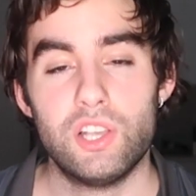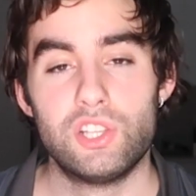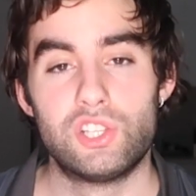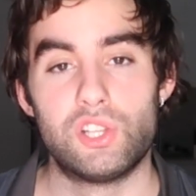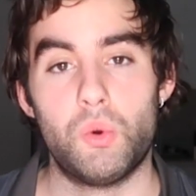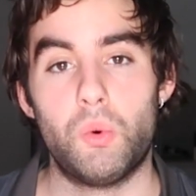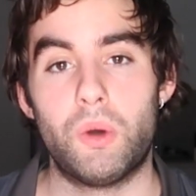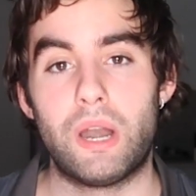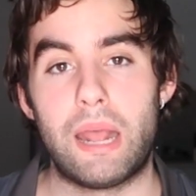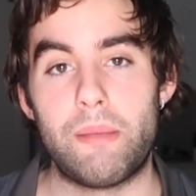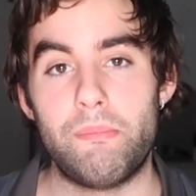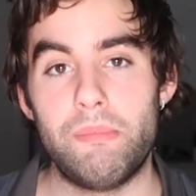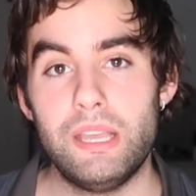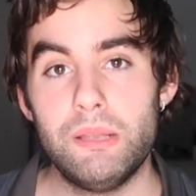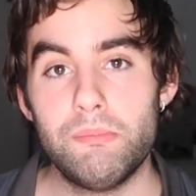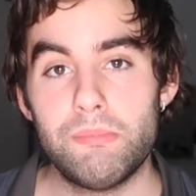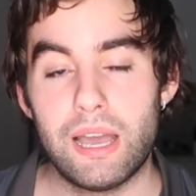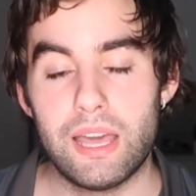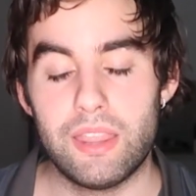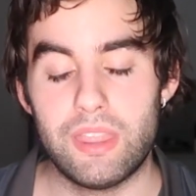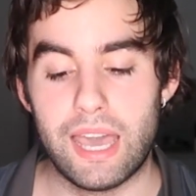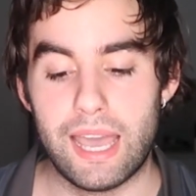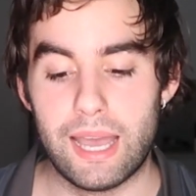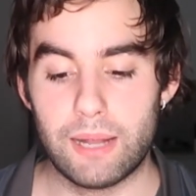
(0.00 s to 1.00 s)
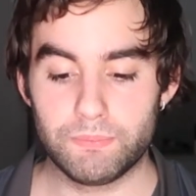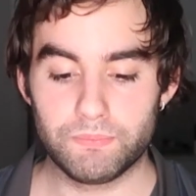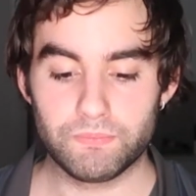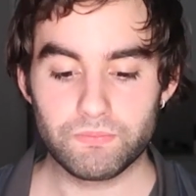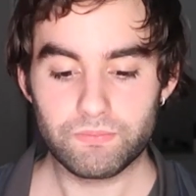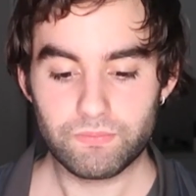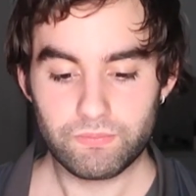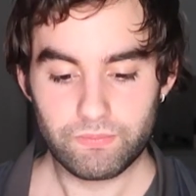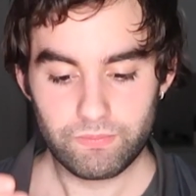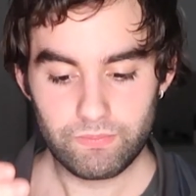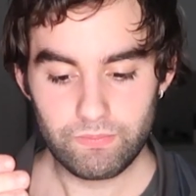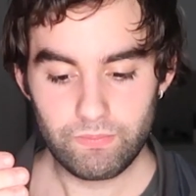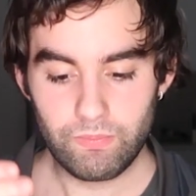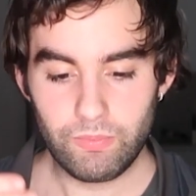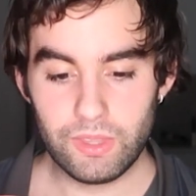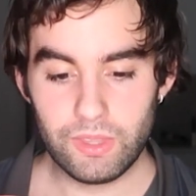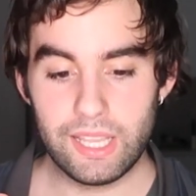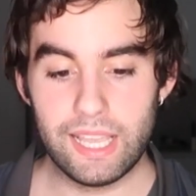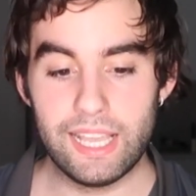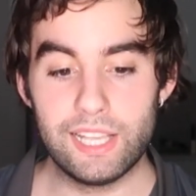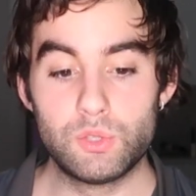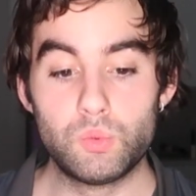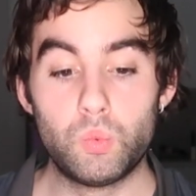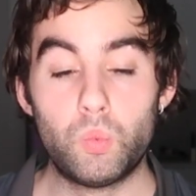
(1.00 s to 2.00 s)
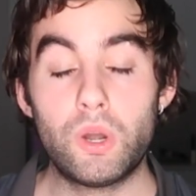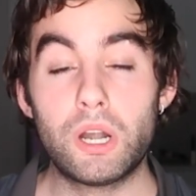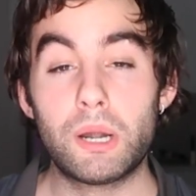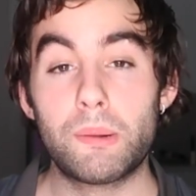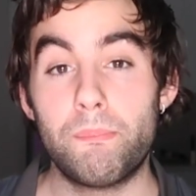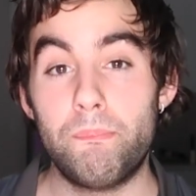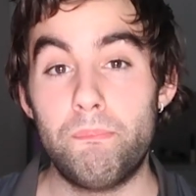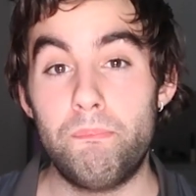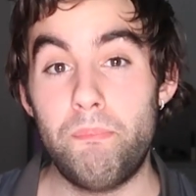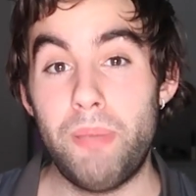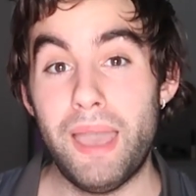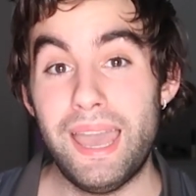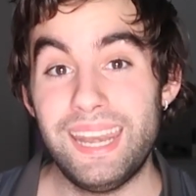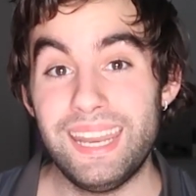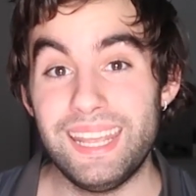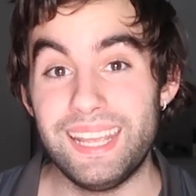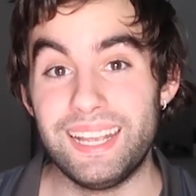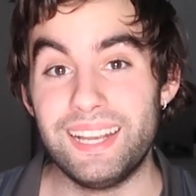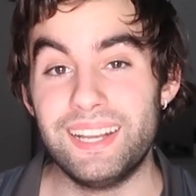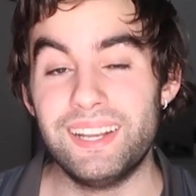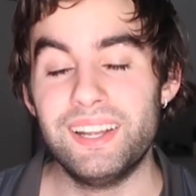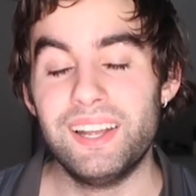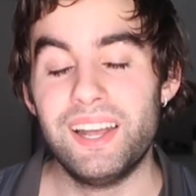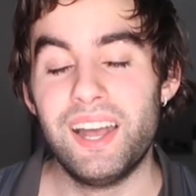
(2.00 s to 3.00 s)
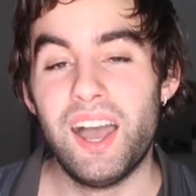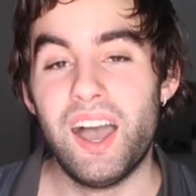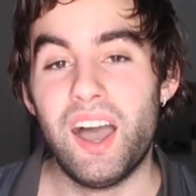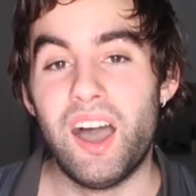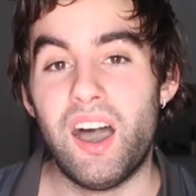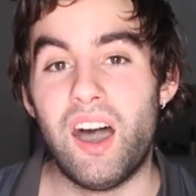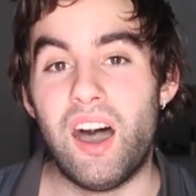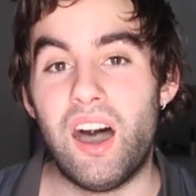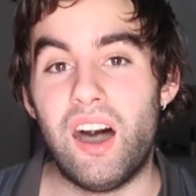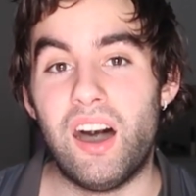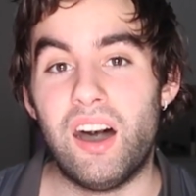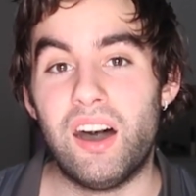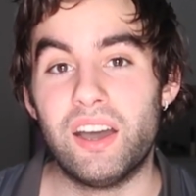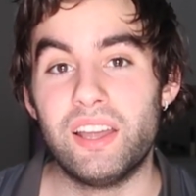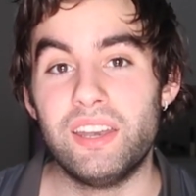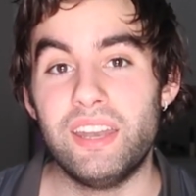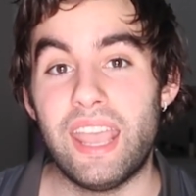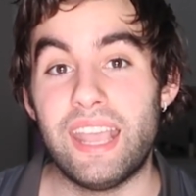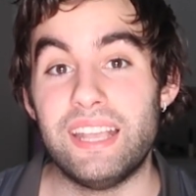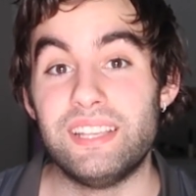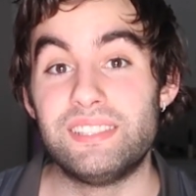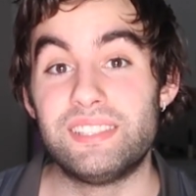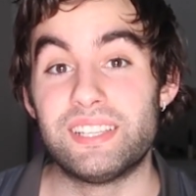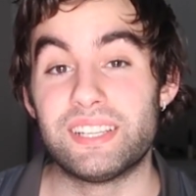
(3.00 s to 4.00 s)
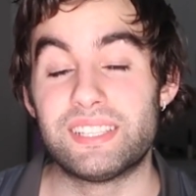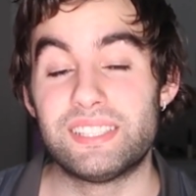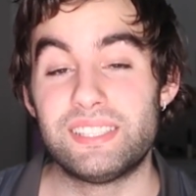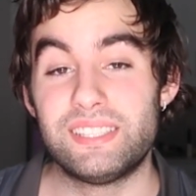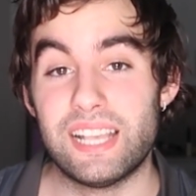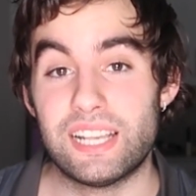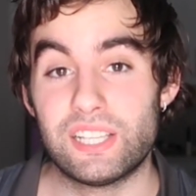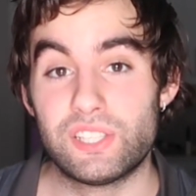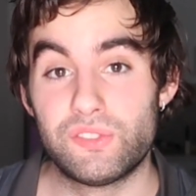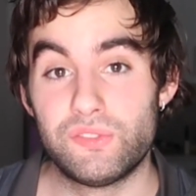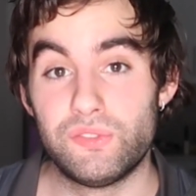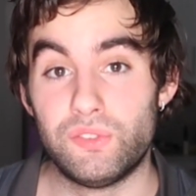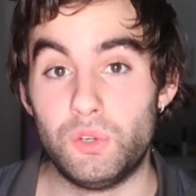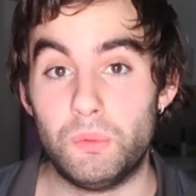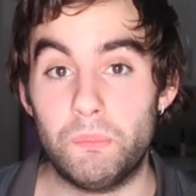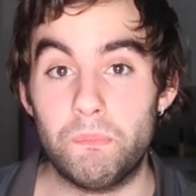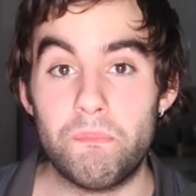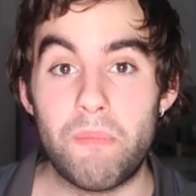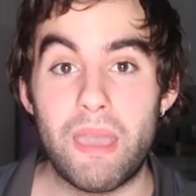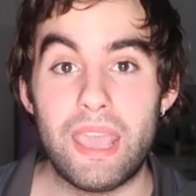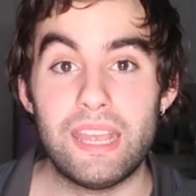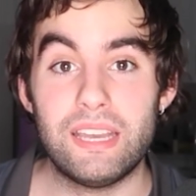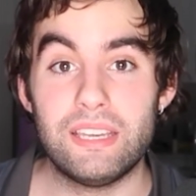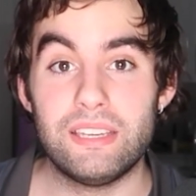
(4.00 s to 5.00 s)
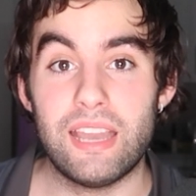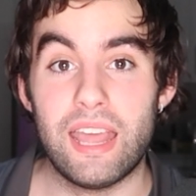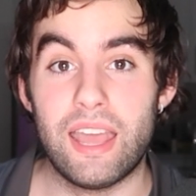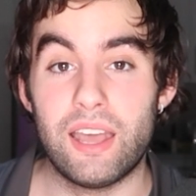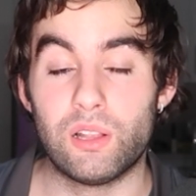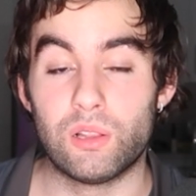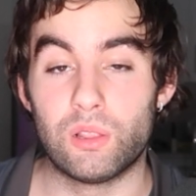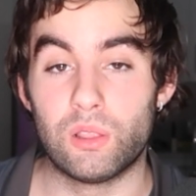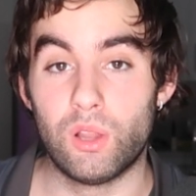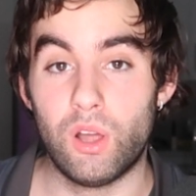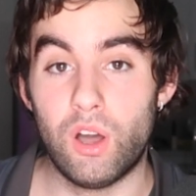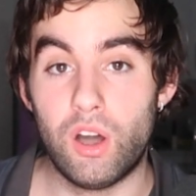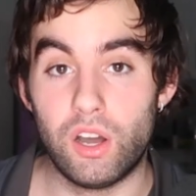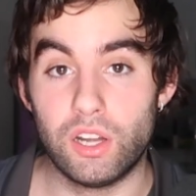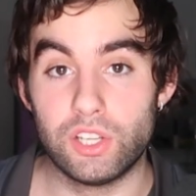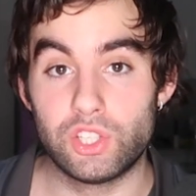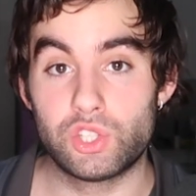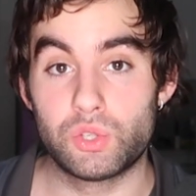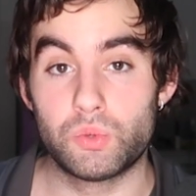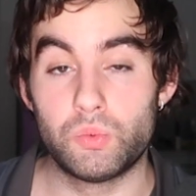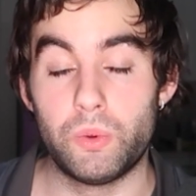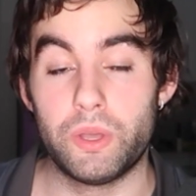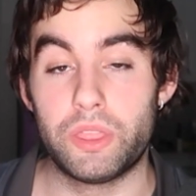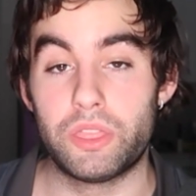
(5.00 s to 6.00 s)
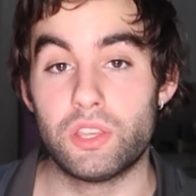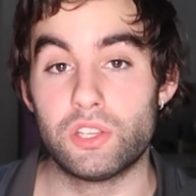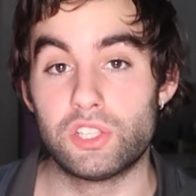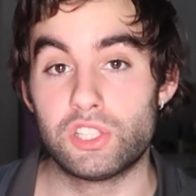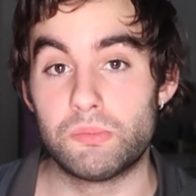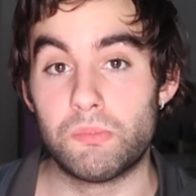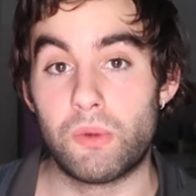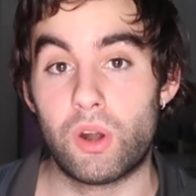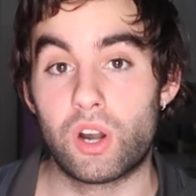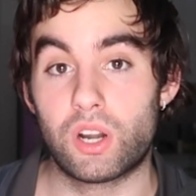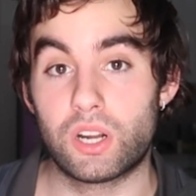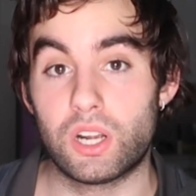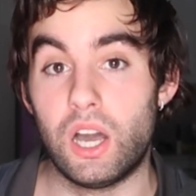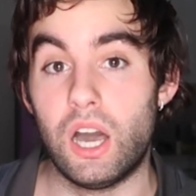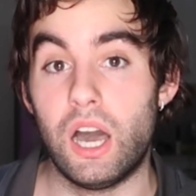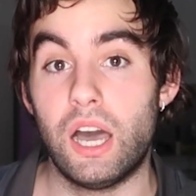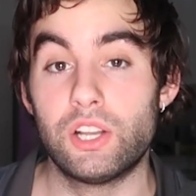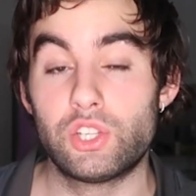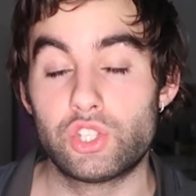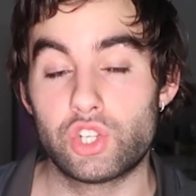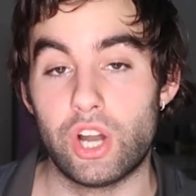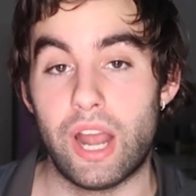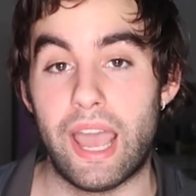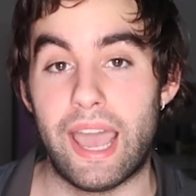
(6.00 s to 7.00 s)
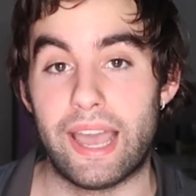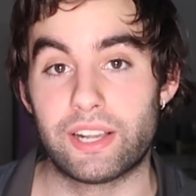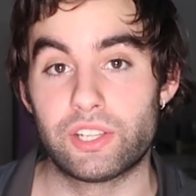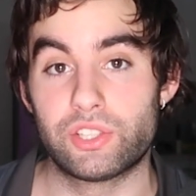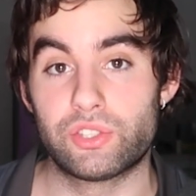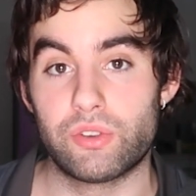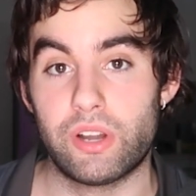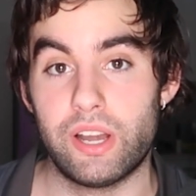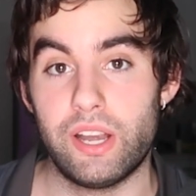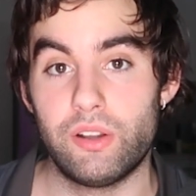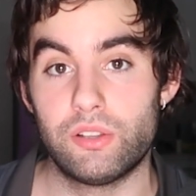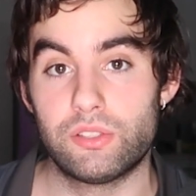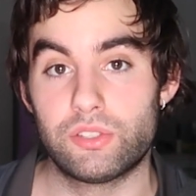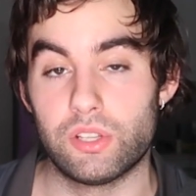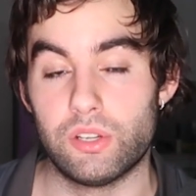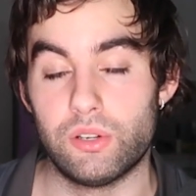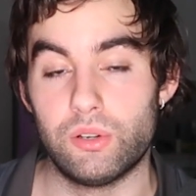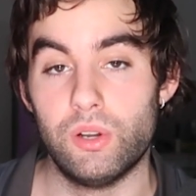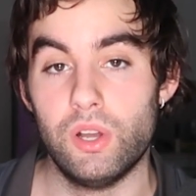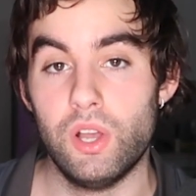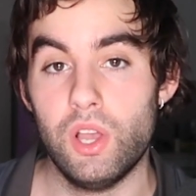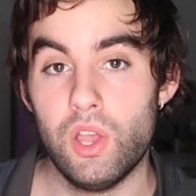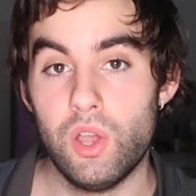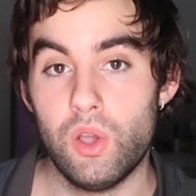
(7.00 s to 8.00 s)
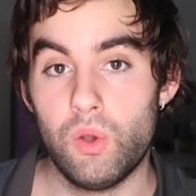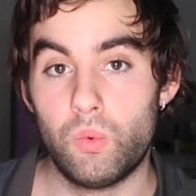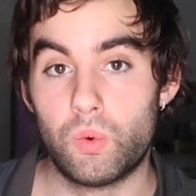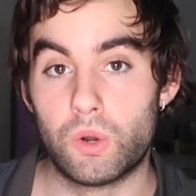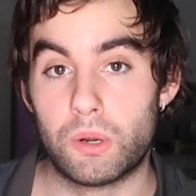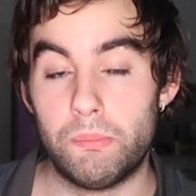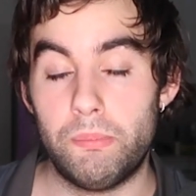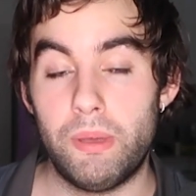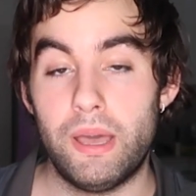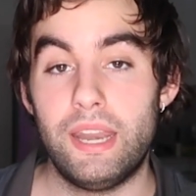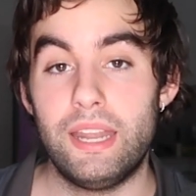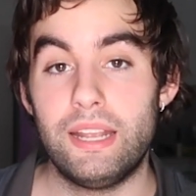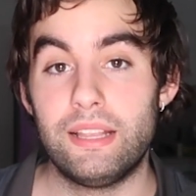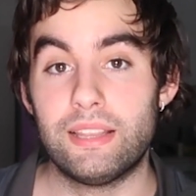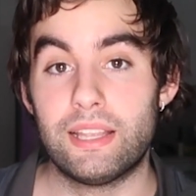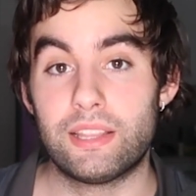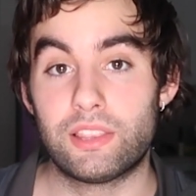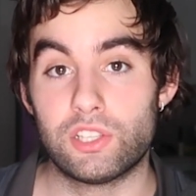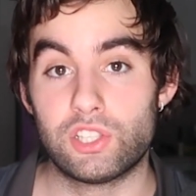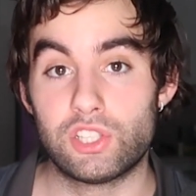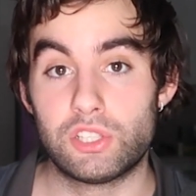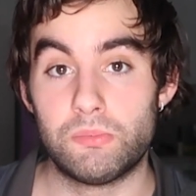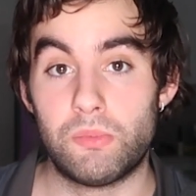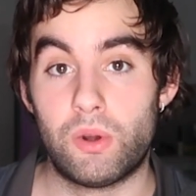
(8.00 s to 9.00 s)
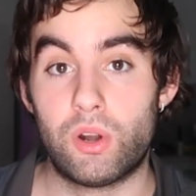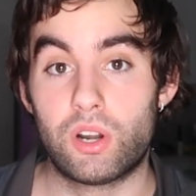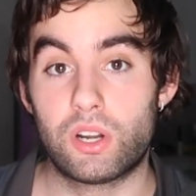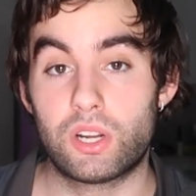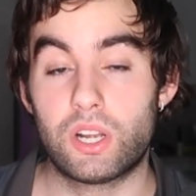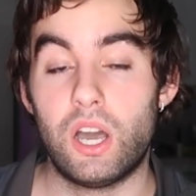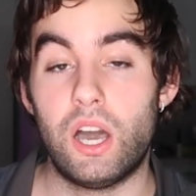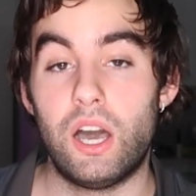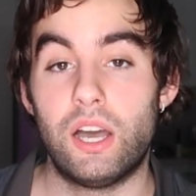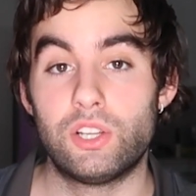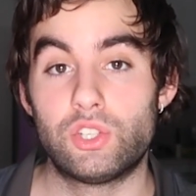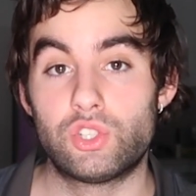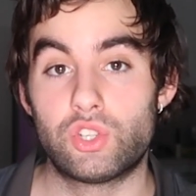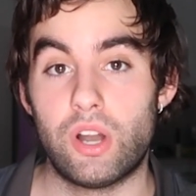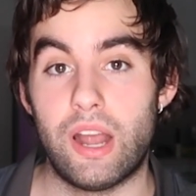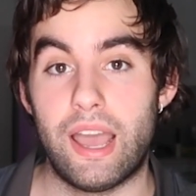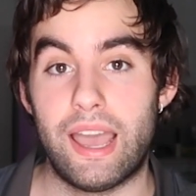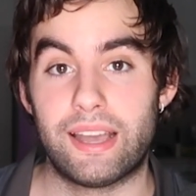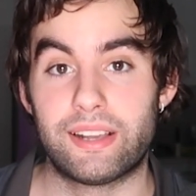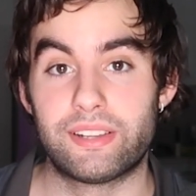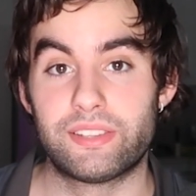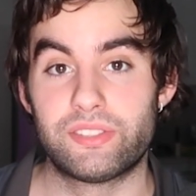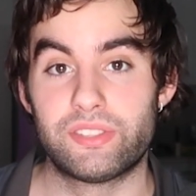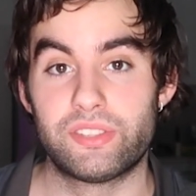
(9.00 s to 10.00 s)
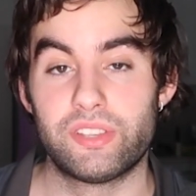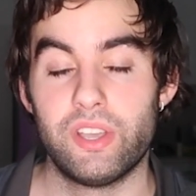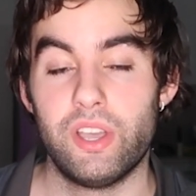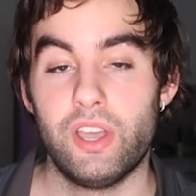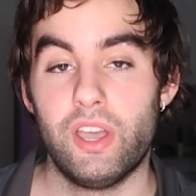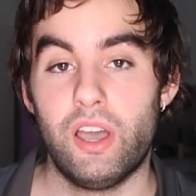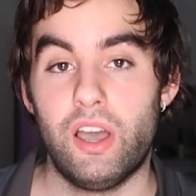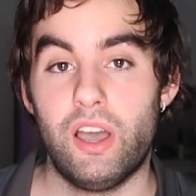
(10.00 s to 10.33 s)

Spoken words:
So what I mean by that is we're betting on a successful mainnet launch with the smart contracts, right? So we're betting that the smart contracts